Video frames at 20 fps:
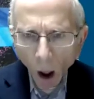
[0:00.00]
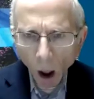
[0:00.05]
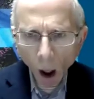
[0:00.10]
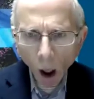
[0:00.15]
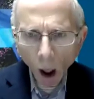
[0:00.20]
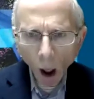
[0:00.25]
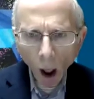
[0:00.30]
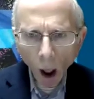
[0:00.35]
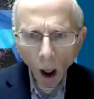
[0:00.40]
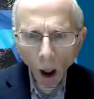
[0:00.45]

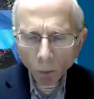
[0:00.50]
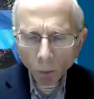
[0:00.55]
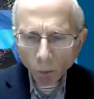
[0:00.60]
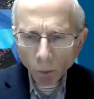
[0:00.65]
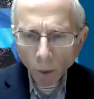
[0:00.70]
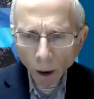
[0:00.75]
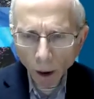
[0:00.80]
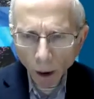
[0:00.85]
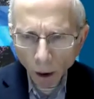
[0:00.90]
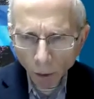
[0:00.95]

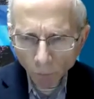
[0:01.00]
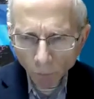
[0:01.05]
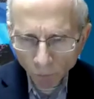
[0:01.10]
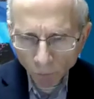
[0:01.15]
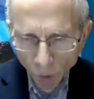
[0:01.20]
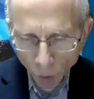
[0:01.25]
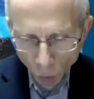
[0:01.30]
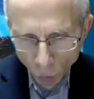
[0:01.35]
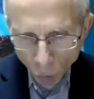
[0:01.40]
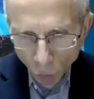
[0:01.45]

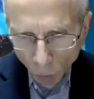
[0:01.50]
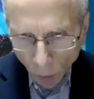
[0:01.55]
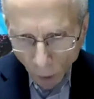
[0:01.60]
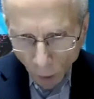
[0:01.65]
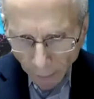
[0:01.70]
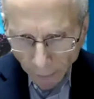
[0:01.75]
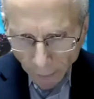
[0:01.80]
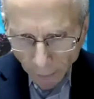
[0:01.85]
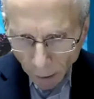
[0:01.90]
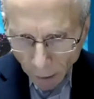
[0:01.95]
If you
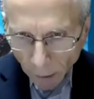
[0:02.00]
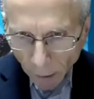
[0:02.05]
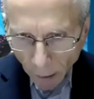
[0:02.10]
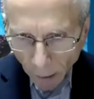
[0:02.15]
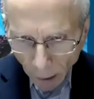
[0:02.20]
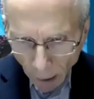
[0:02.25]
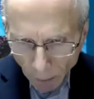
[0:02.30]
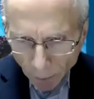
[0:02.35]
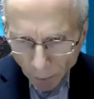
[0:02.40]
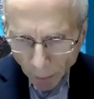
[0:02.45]
like it,
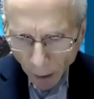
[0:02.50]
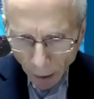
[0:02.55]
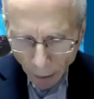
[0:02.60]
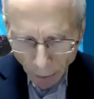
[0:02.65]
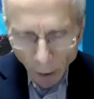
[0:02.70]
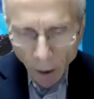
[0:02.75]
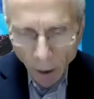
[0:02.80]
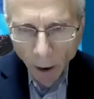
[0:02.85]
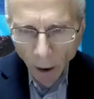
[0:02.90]
keep it.